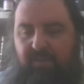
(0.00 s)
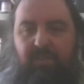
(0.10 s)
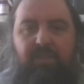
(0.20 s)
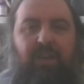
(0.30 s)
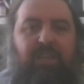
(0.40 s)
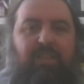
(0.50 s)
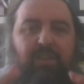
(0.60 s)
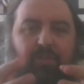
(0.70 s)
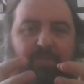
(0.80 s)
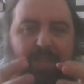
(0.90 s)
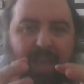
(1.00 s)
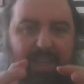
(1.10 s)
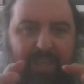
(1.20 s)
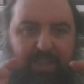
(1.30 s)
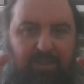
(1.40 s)
The idea of
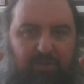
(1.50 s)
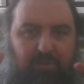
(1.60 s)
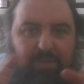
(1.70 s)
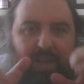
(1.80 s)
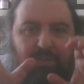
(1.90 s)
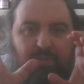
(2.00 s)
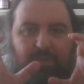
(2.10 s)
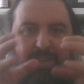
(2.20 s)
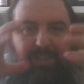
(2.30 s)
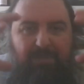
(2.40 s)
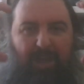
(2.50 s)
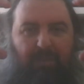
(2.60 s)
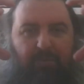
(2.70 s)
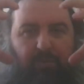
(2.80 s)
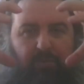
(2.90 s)
taking the Jews out of Egypt, out of those